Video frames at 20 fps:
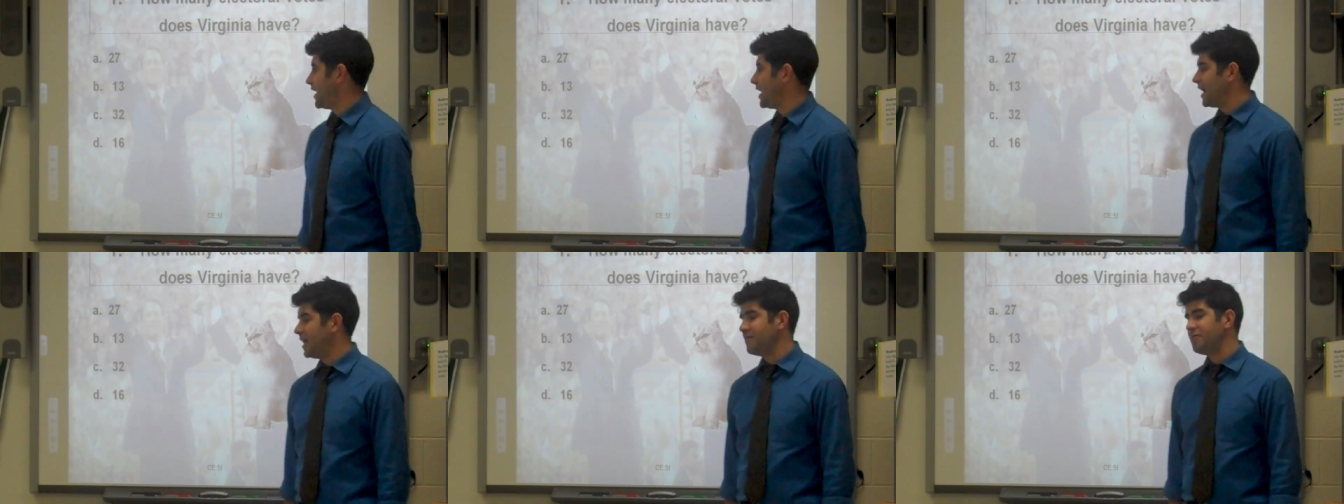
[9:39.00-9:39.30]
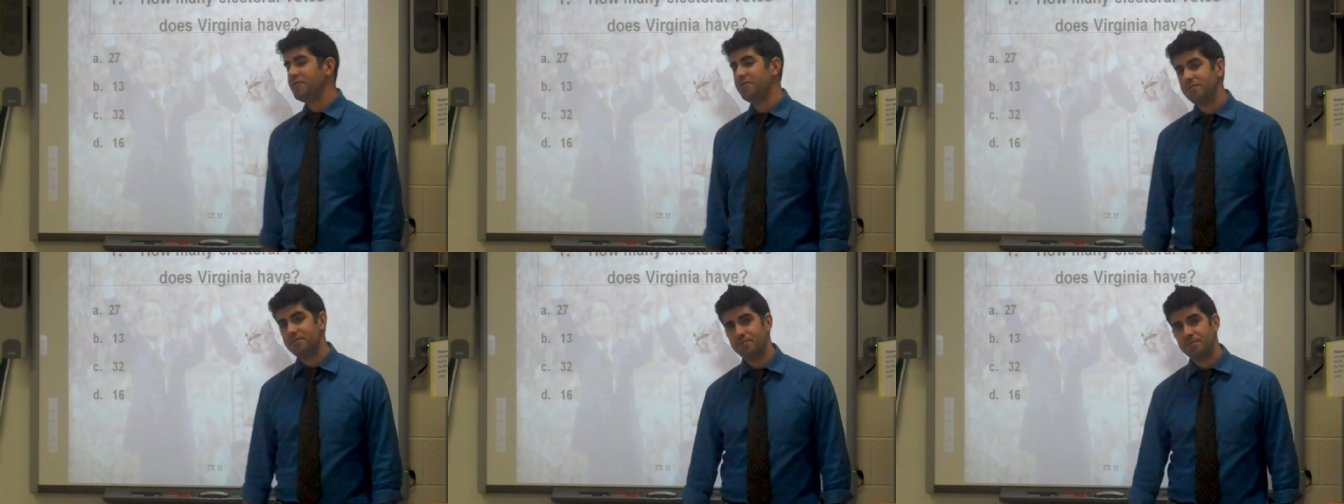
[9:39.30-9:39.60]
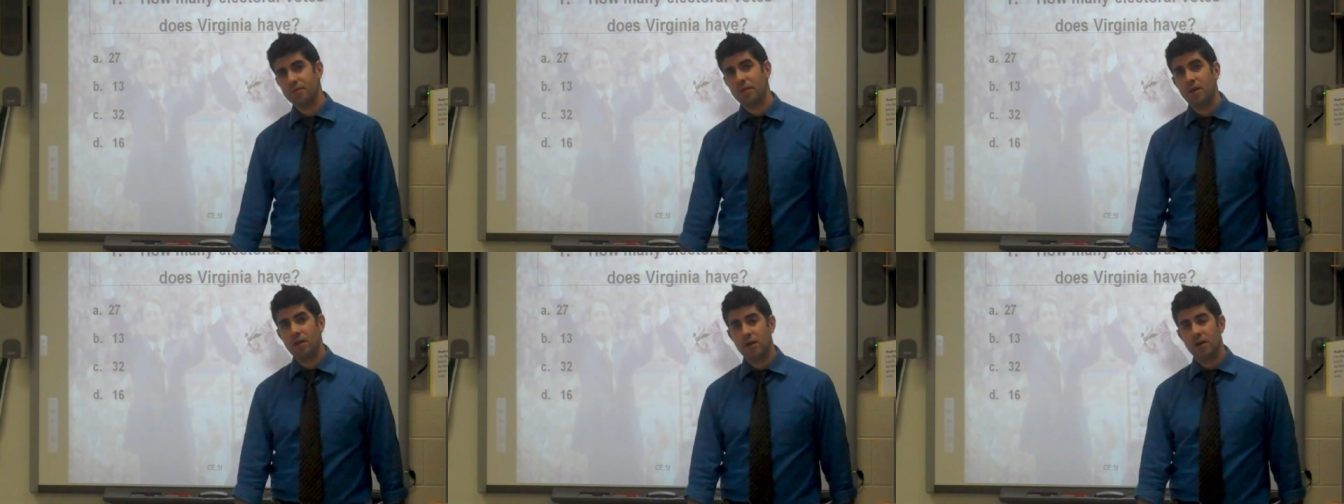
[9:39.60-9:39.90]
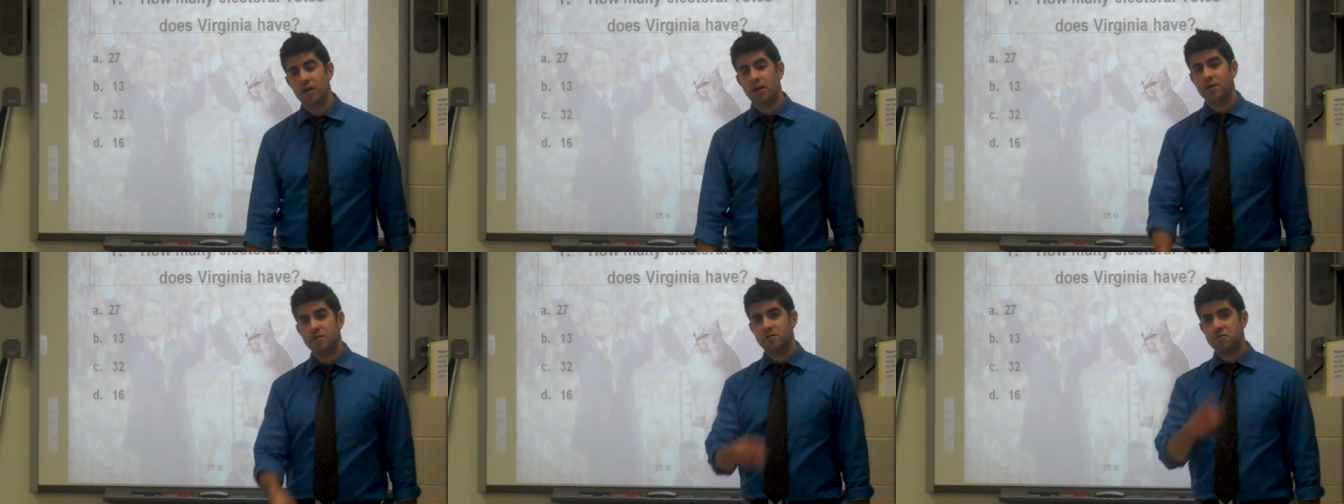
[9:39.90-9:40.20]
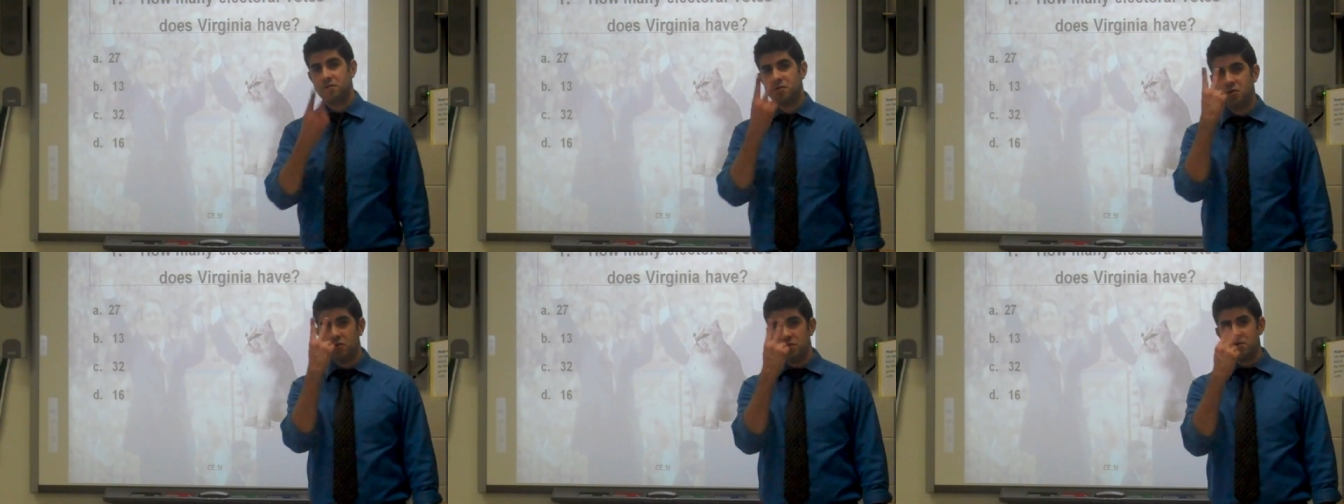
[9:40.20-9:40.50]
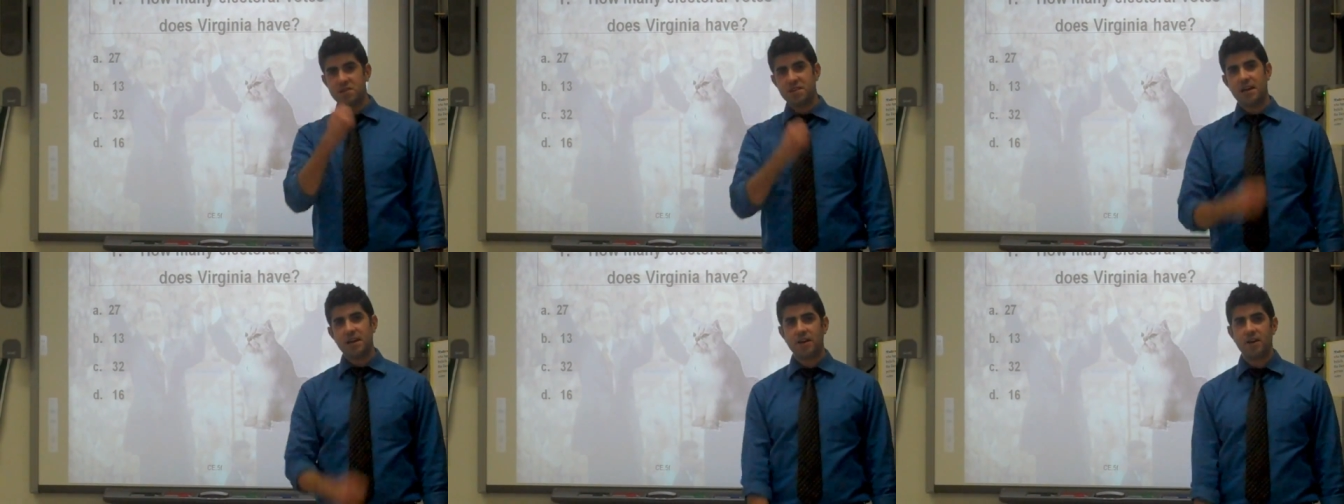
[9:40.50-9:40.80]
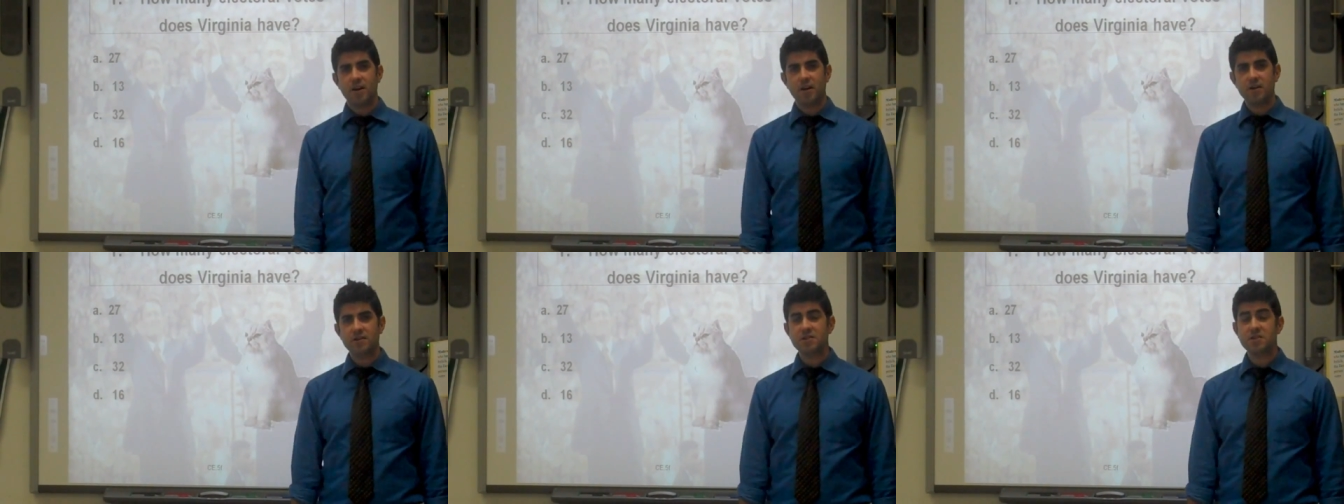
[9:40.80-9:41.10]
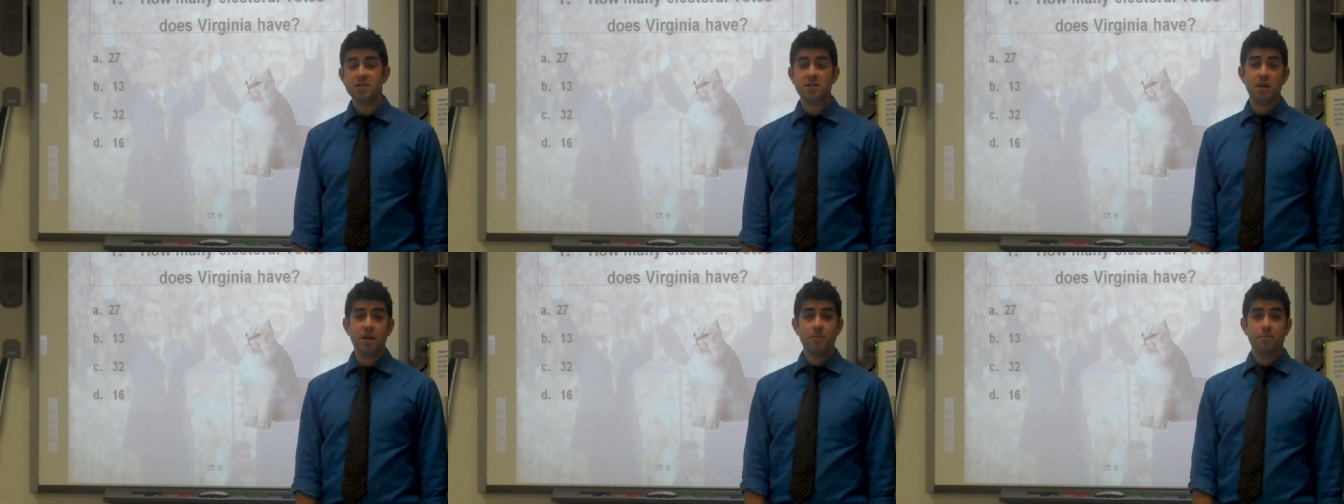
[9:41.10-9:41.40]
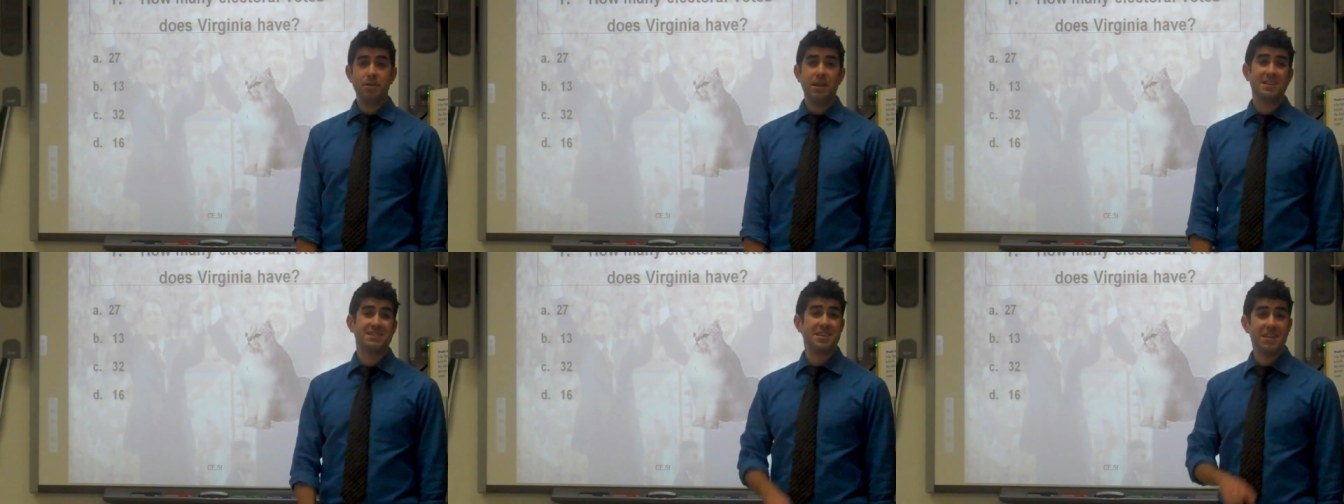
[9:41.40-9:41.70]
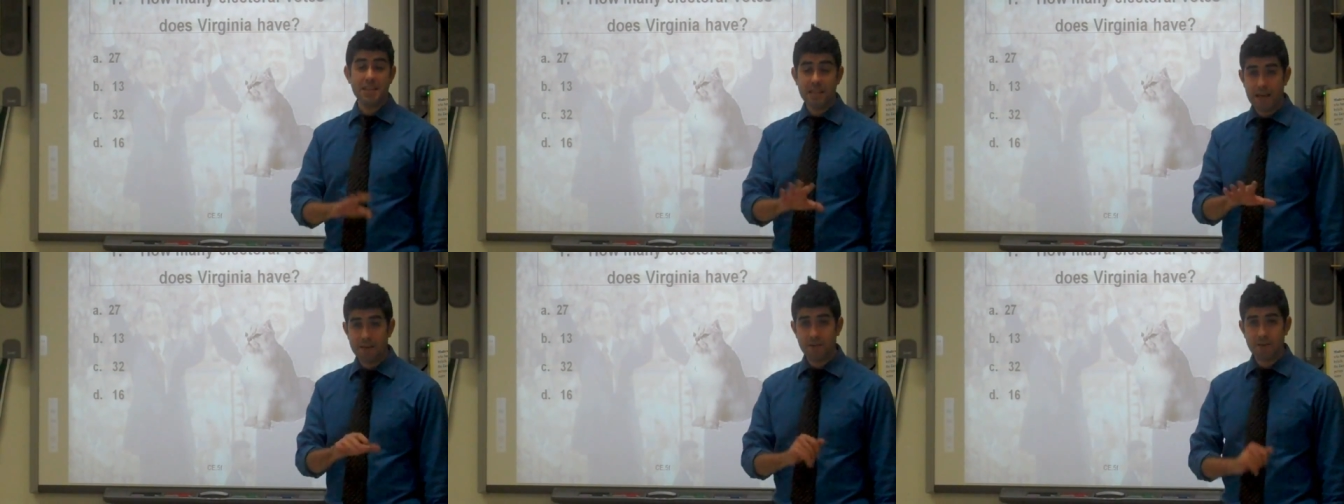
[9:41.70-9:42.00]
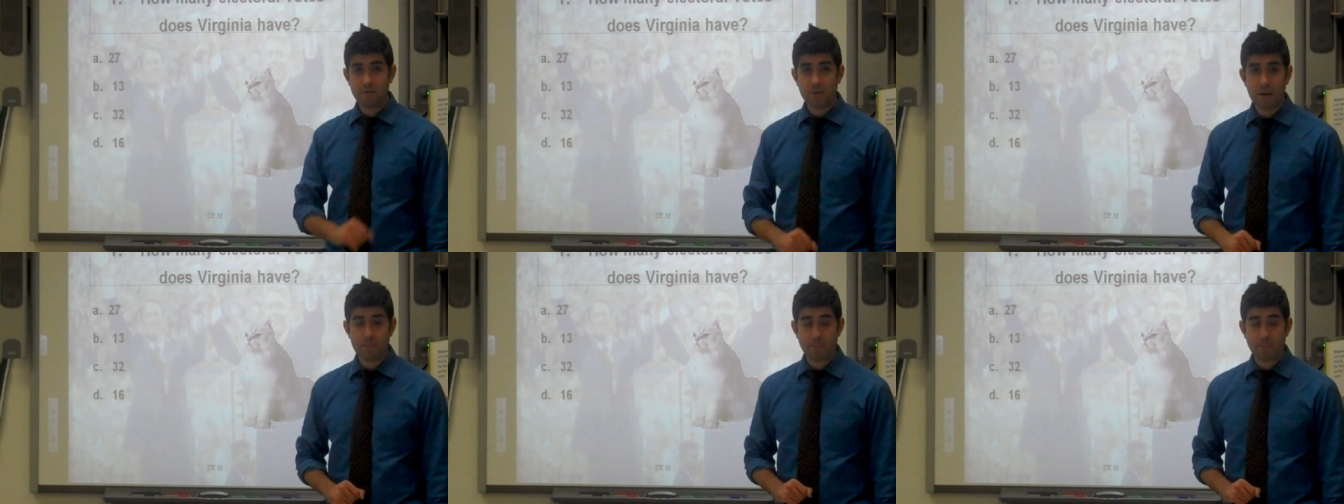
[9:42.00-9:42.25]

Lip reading: have? 2 senators plus 11